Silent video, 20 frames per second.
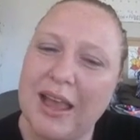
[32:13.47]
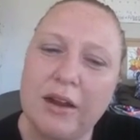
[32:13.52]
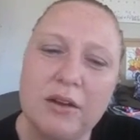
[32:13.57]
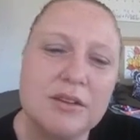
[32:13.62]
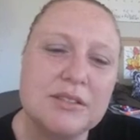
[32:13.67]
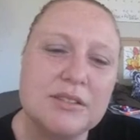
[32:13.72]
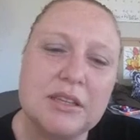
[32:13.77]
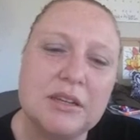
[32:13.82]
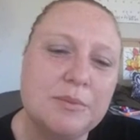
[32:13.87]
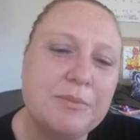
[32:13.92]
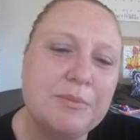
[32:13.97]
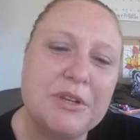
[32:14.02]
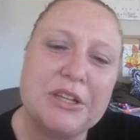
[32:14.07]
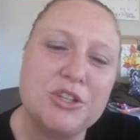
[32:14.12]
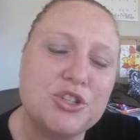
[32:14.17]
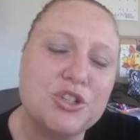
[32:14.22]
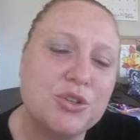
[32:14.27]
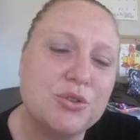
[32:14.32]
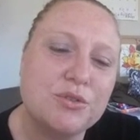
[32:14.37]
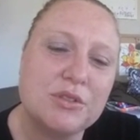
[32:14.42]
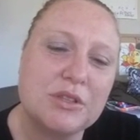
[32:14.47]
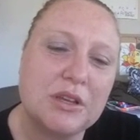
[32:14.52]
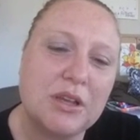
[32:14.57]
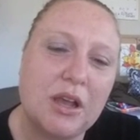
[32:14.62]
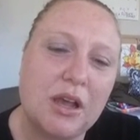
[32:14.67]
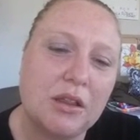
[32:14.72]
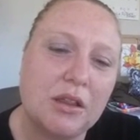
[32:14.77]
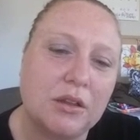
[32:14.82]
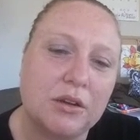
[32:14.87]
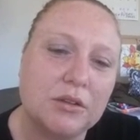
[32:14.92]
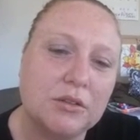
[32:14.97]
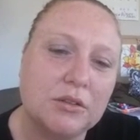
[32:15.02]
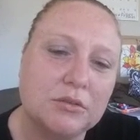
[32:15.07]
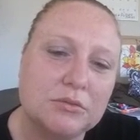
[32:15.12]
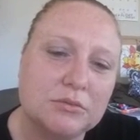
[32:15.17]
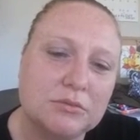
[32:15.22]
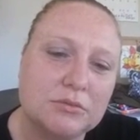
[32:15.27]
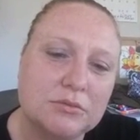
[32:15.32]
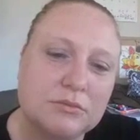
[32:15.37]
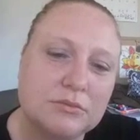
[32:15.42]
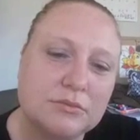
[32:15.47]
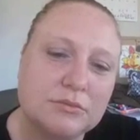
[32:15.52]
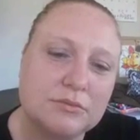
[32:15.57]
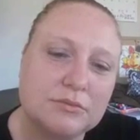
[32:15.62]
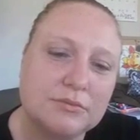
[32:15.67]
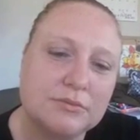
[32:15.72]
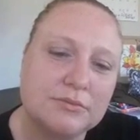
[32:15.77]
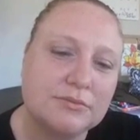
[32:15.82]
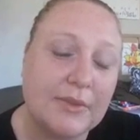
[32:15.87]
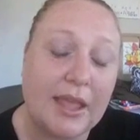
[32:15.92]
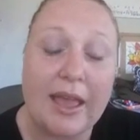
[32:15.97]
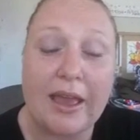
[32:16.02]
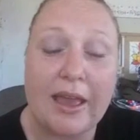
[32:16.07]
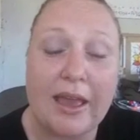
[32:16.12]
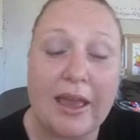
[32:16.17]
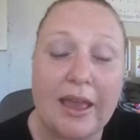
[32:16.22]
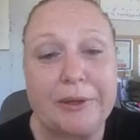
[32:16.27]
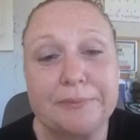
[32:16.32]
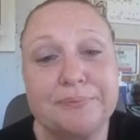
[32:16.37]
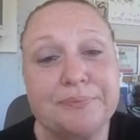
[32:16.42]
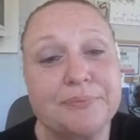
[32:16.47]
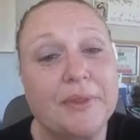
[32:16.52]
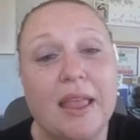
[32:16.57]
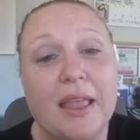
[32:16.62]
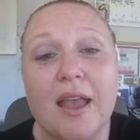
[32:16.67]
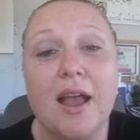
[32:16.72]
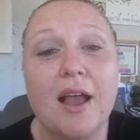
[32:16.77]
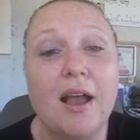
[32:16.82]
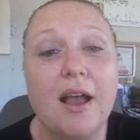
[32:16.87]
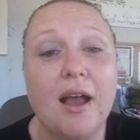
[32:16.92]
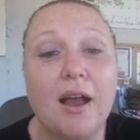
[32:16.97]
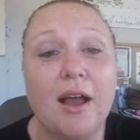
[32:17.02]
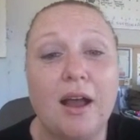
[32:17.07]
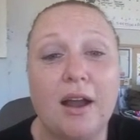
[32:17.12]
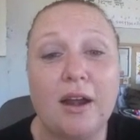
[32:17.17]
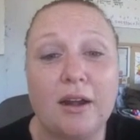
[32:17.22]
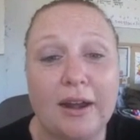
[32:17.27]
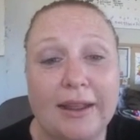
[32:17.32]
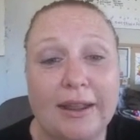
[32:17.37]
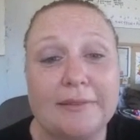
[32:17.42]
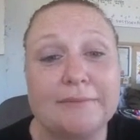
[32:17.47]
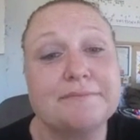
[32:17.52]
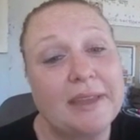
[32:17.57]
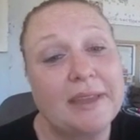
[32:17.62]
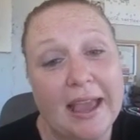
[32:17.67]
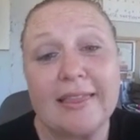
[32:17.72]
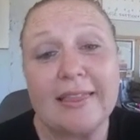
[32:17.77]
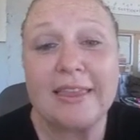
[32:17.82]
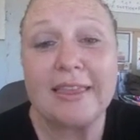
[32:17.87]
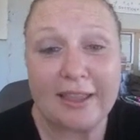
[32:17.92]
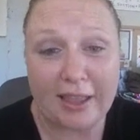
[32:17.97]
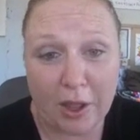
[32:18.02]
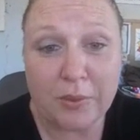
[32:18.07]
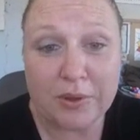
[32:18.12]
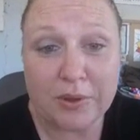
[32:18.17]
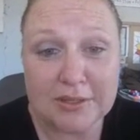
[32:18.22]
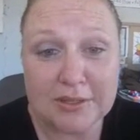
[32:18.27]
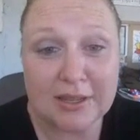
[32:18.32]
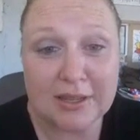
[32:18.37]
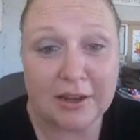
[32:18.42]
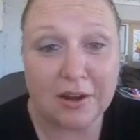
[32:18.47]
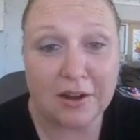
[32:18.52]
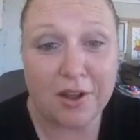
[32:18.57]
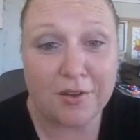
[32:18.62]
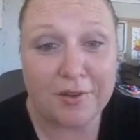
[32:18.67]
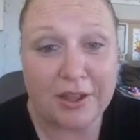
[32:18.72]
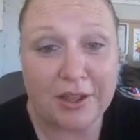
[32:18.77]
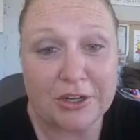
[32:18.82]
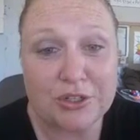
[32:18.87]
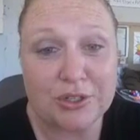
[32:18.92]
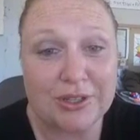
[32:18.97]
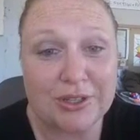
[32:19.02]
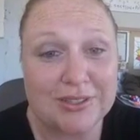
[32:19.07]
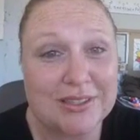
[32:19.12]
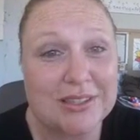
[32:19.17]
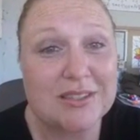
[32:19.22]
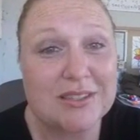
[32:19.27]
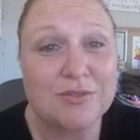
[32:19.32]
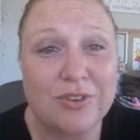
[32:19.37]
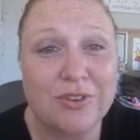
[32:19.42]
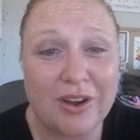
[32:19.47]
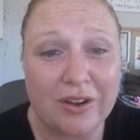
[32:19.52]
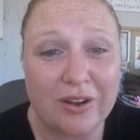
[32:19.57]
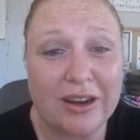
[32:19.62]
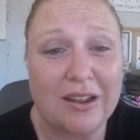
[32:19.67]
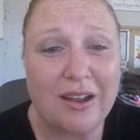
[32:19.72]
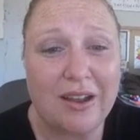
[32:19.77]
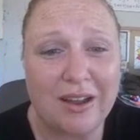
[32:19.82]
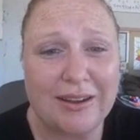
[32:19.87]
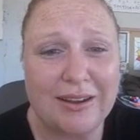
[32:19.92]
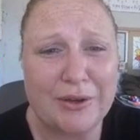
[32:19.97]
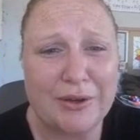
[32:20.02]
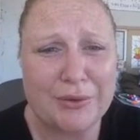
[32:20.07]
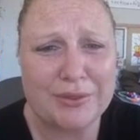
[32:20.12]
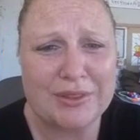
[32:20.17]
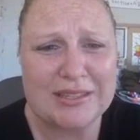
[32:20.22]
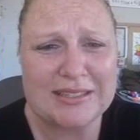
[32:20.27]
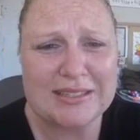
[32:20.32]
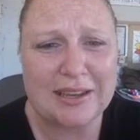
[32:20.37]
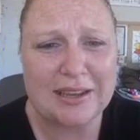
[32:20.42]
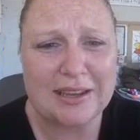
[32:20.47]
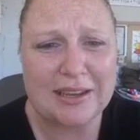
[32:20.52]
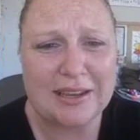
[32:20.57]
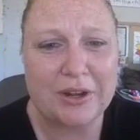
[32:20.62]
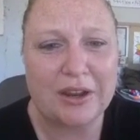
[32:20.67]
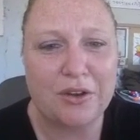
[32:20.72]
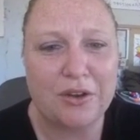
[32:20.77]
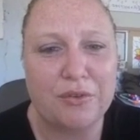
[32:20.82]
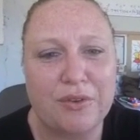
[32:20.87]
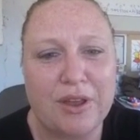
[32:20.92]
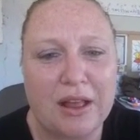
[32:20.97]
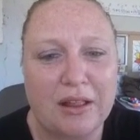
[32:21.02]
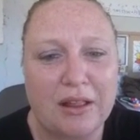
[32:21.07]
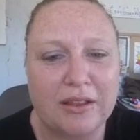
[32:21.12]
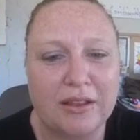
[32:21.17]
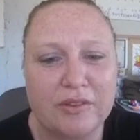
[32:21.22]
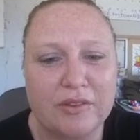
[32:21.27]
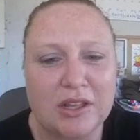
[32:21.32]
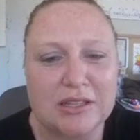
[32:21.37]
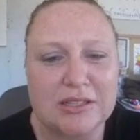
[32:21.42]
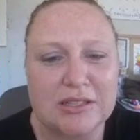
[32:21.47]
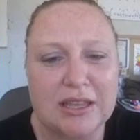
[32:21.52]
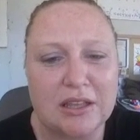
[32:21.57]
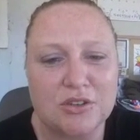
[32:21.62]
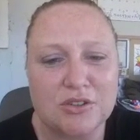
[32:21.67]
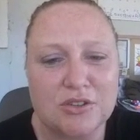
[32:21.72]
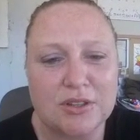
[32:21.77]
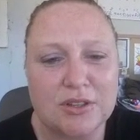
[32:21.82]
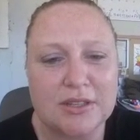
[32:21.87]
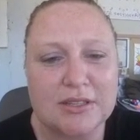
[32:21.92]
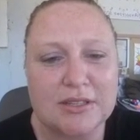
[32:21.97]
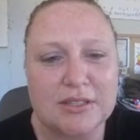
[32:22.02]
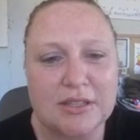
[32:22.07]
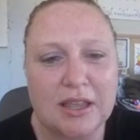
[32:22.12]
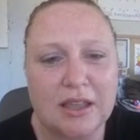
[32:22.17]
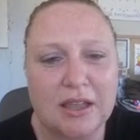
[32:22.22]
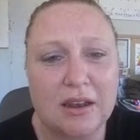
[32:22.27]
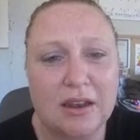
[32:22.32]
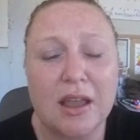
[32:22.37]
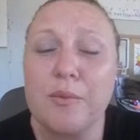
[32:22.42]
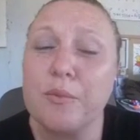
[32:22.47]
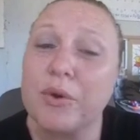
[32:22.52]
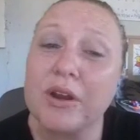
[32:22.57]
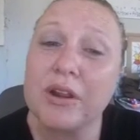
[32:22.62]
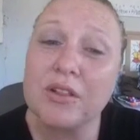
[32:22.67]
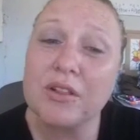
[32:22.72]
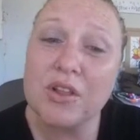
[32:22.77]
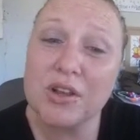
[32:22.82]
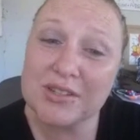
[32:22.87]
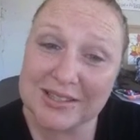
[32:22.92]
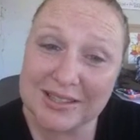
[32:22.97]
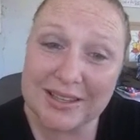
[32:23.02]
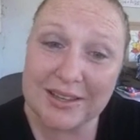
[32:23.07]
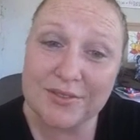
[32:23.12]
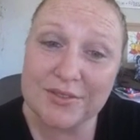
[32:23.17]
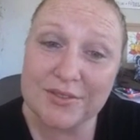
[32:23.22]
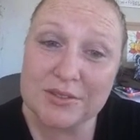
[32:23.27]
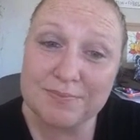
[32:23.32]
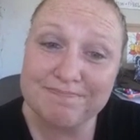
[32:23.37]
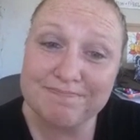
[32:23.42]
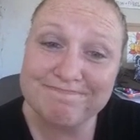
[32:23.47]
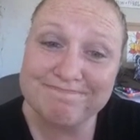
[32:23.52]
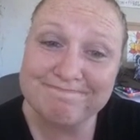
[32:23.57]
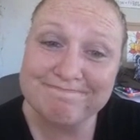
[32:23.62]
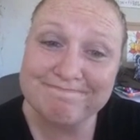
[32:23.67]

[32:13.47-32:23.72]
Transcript: How does somebody choose the color? I don't know. All right, I think I will sign off actually because it's very hot here in the San Fernando Valley of Los Angeles and I'm wearing long sleeves.